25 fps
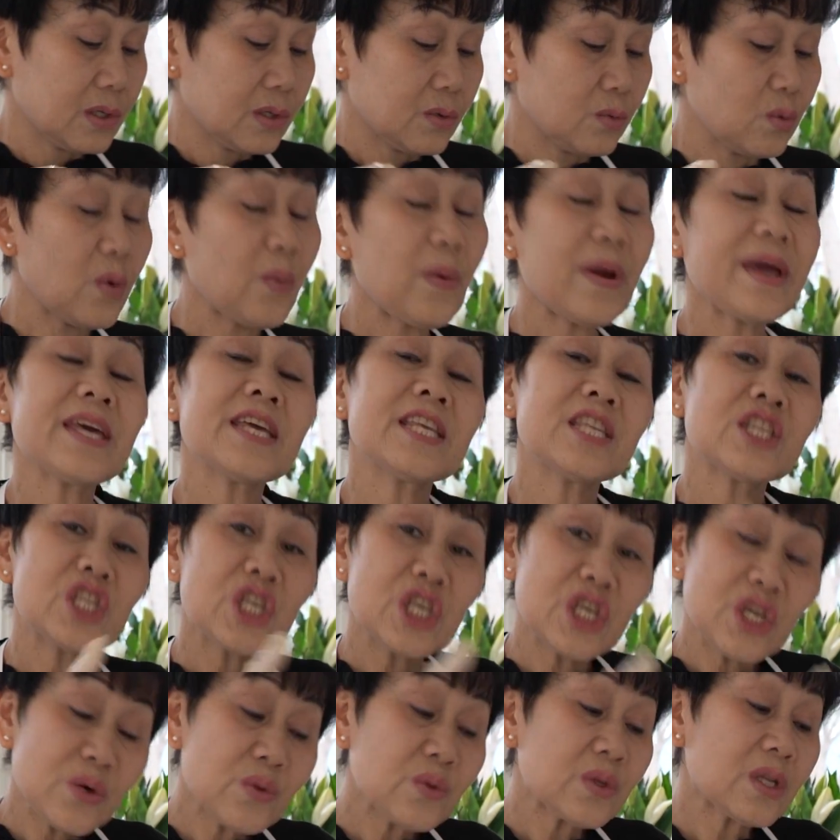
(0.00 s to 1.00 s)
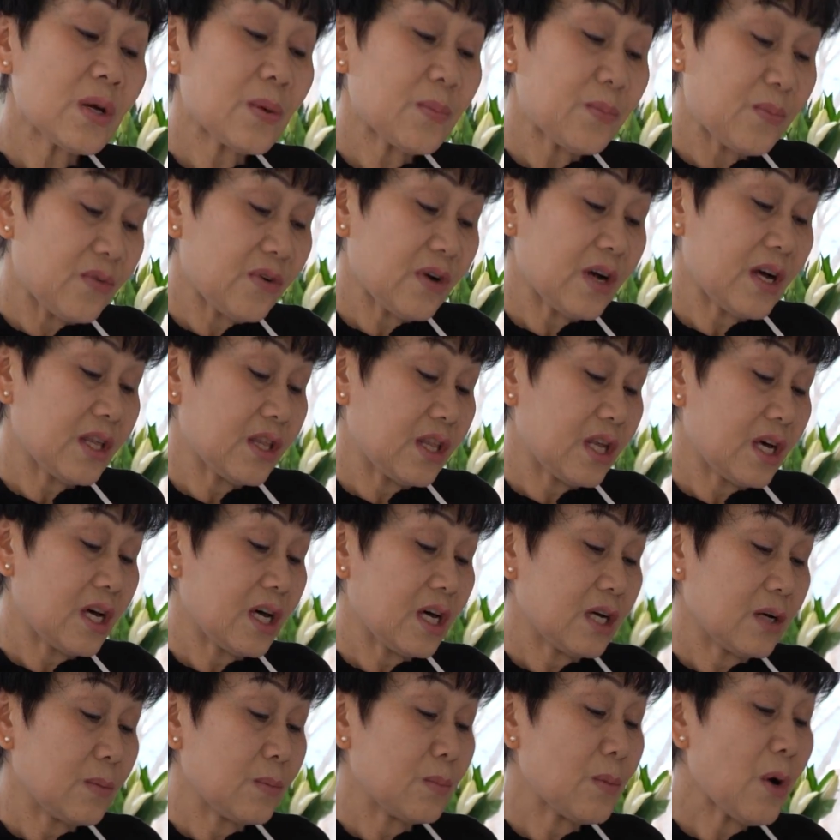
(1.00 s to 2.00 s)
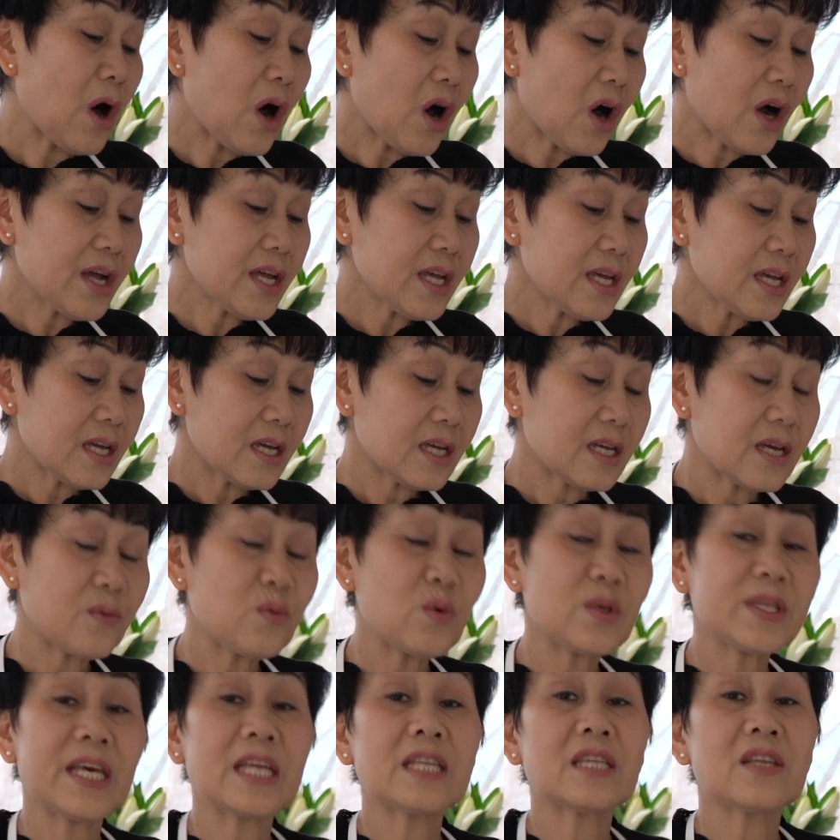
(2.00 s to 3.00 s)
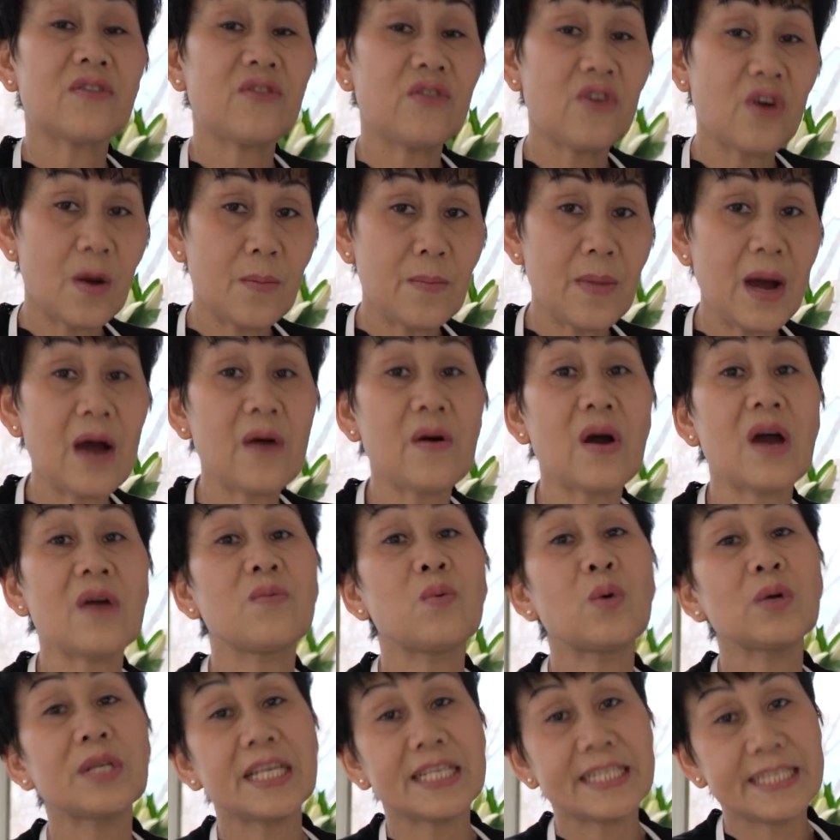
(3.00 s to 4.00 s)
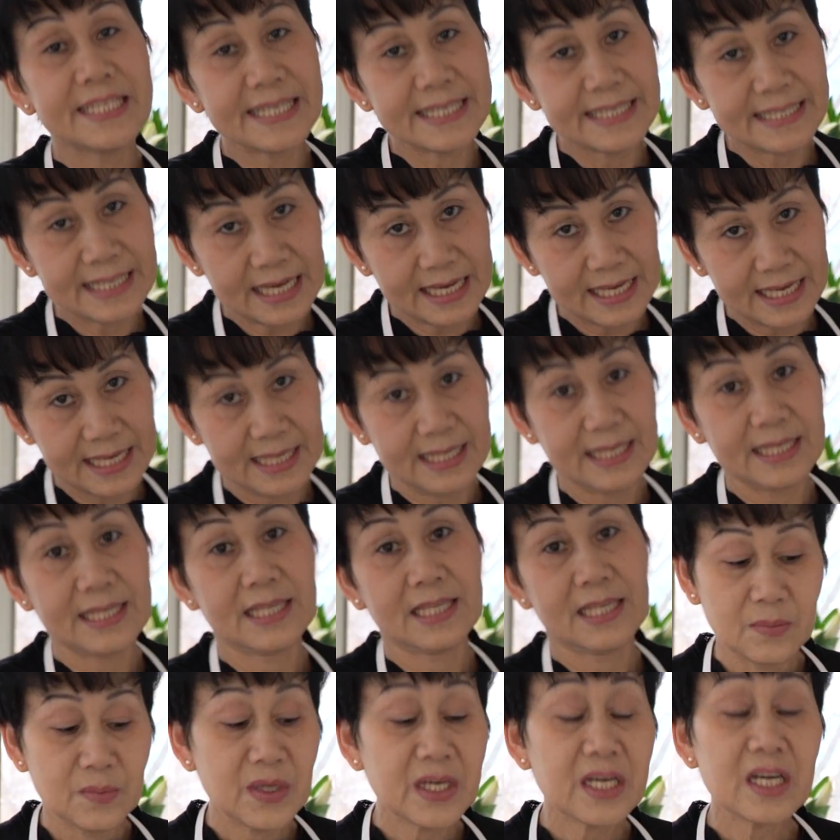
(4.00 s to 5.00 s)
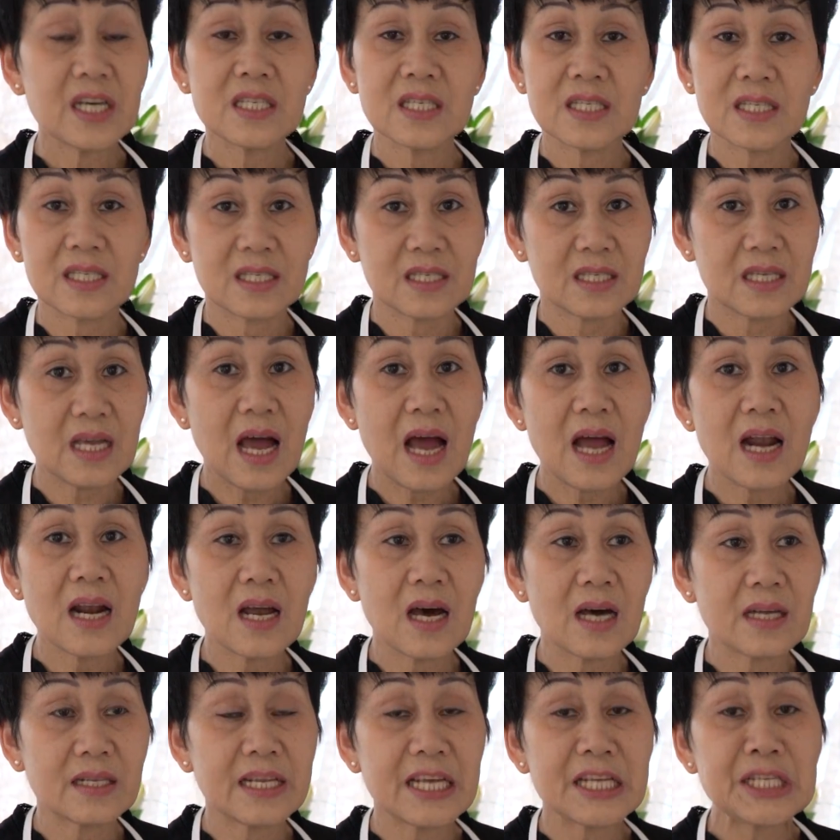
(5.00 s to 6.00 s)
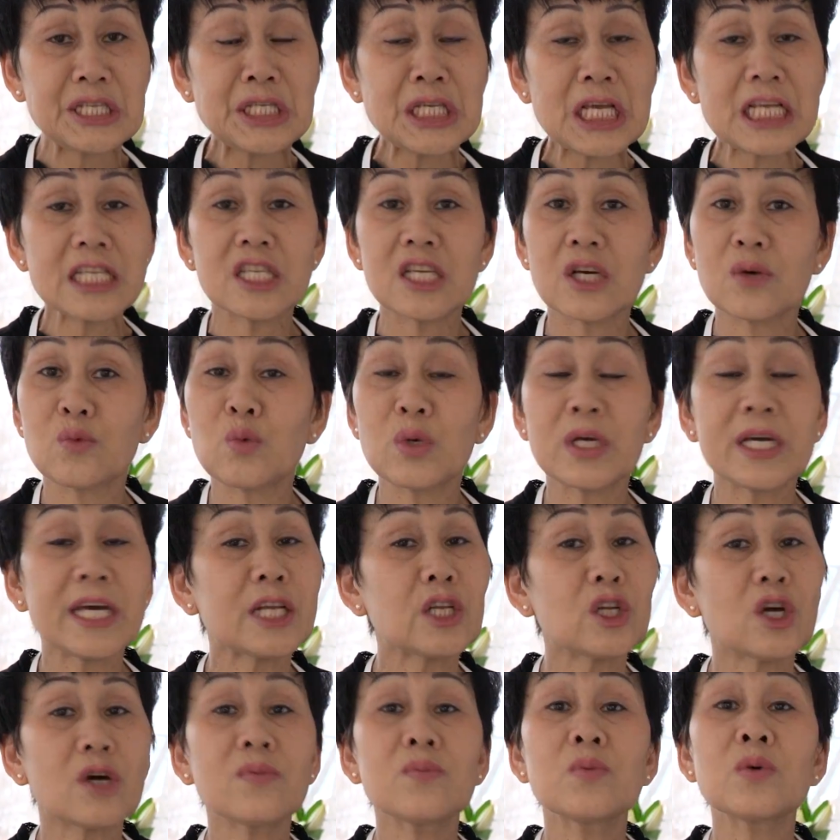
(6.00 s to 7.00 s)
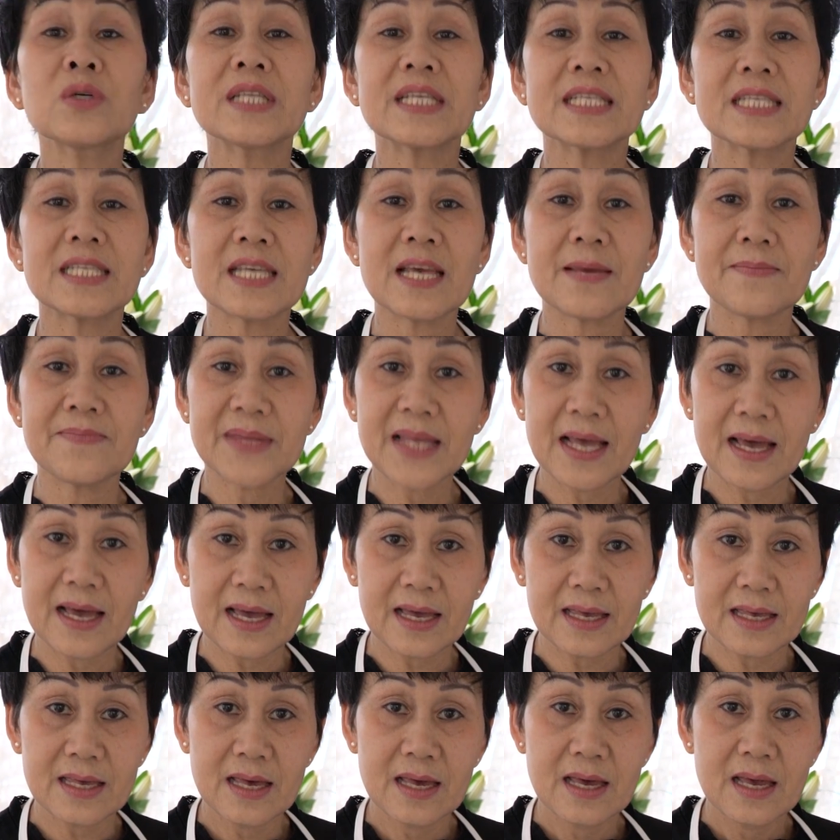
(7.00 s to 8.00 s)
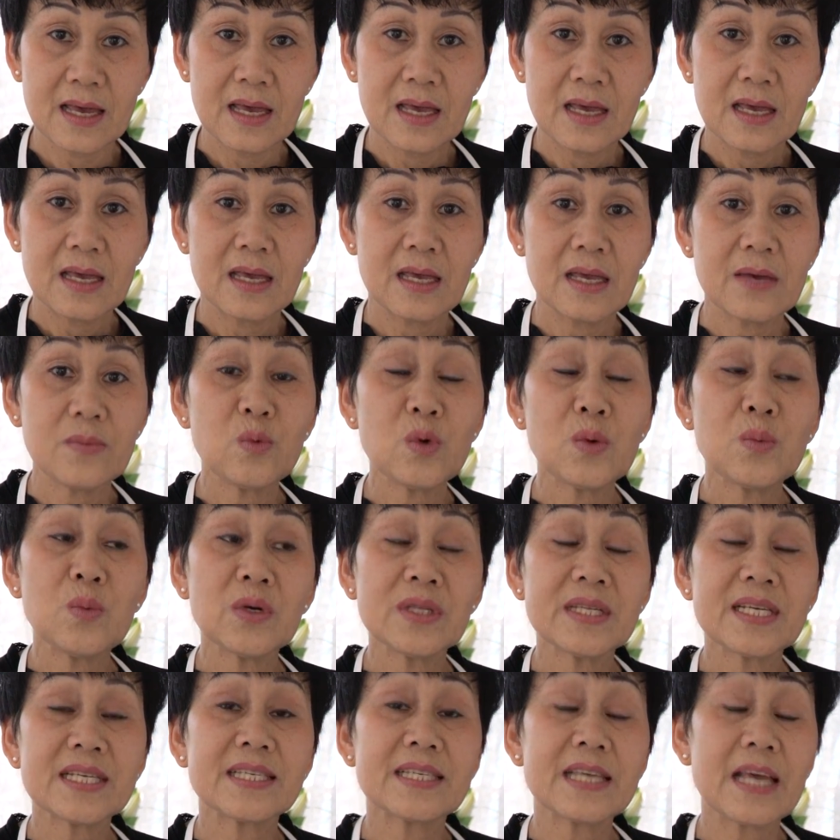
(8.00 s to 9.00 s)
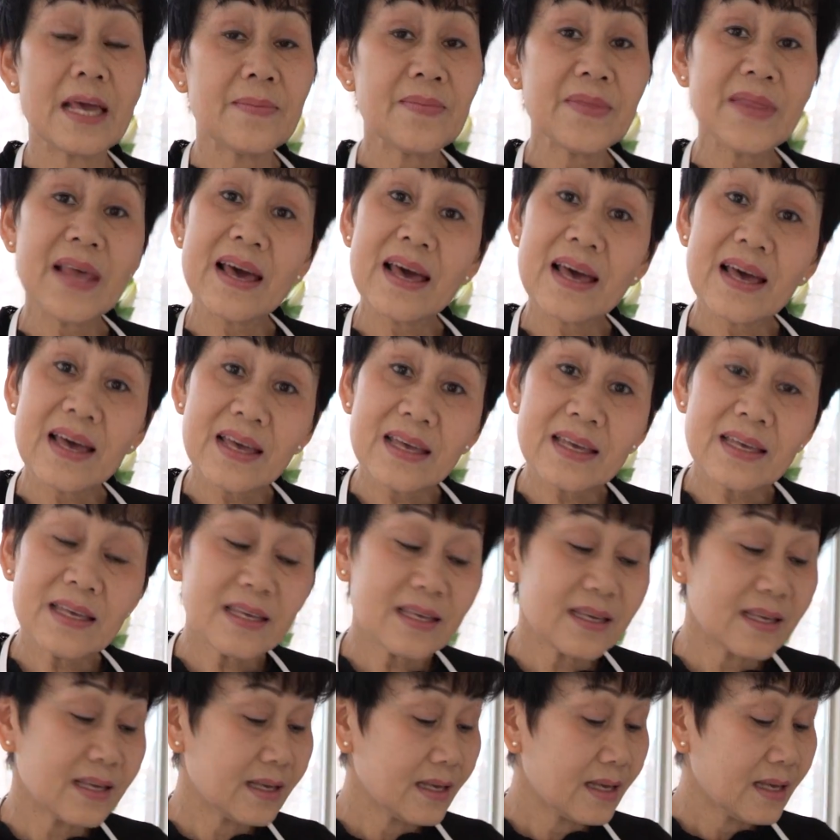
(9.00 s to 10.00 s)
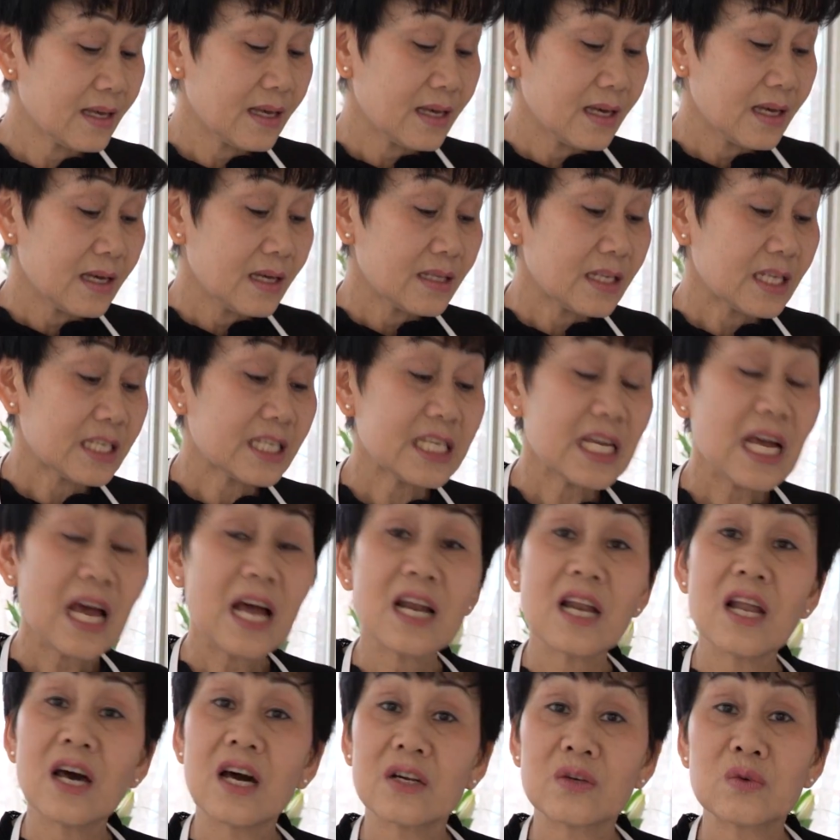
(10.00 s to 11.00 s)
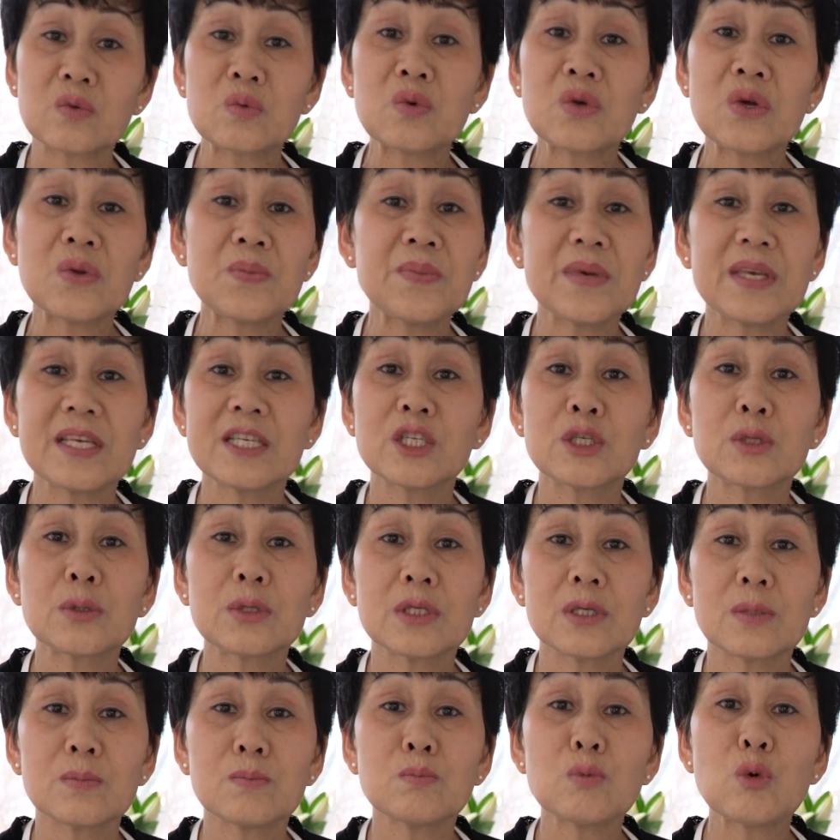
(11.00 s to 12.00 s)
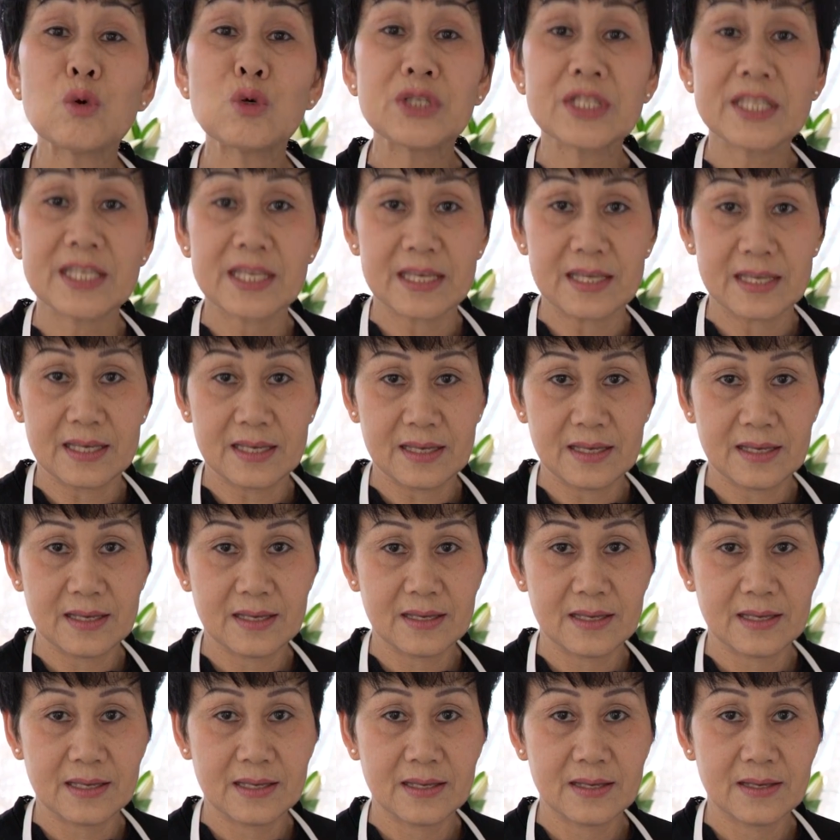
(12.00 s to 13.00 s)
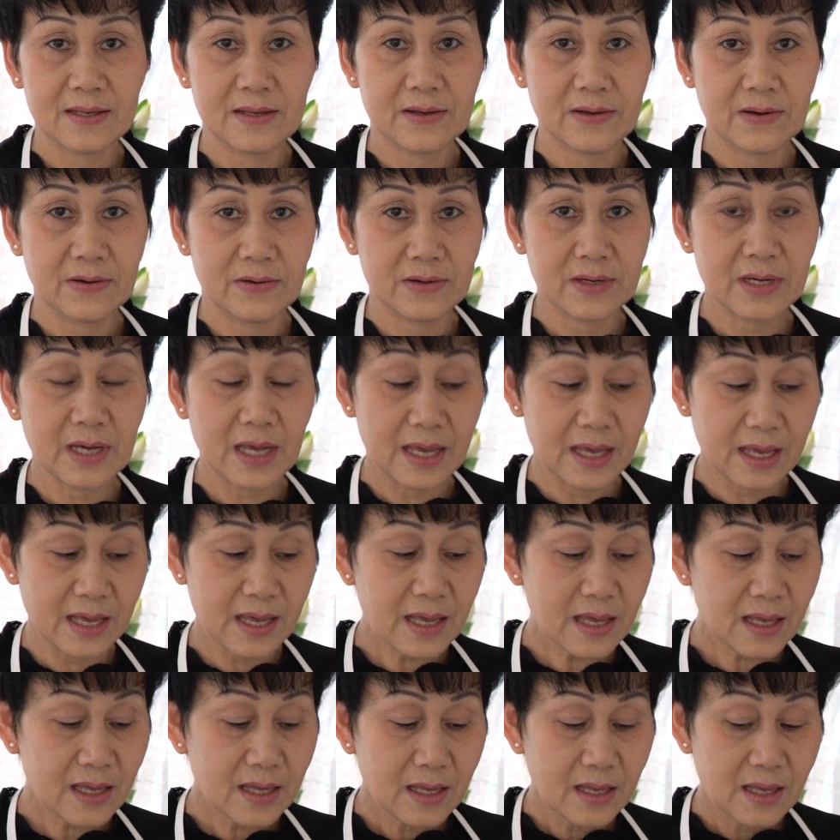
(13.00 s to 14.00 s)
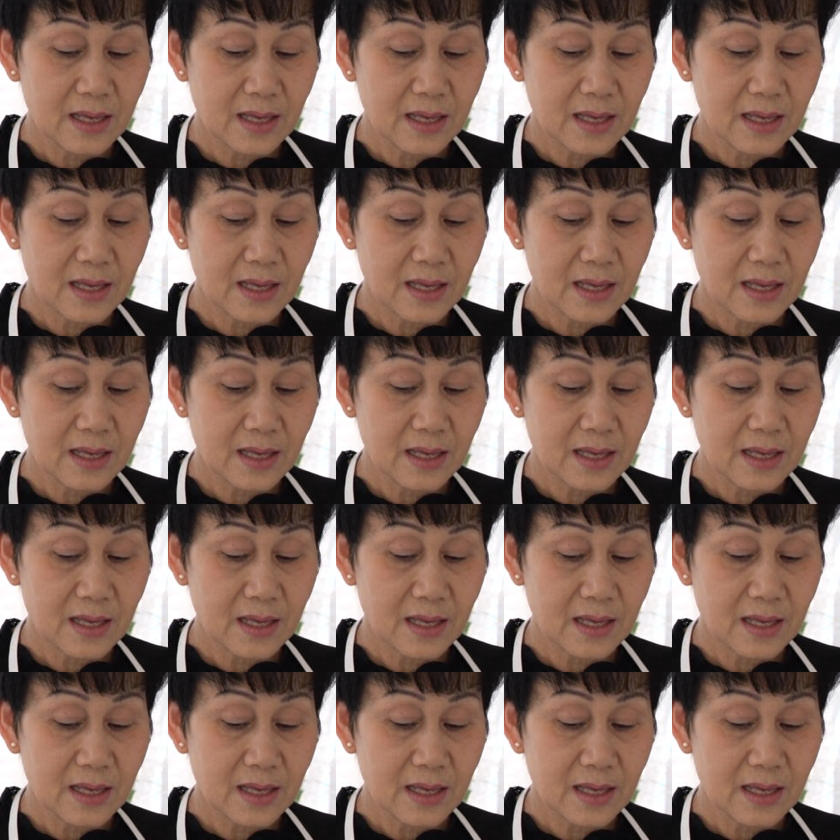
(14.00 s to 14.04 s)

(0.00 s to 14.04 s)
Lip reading: We wait until the boil and we take the foam out. I put the ginger in. Because salad and ginger we cannot put the same time. If we put the same time, the salad will be smoothy. Okay?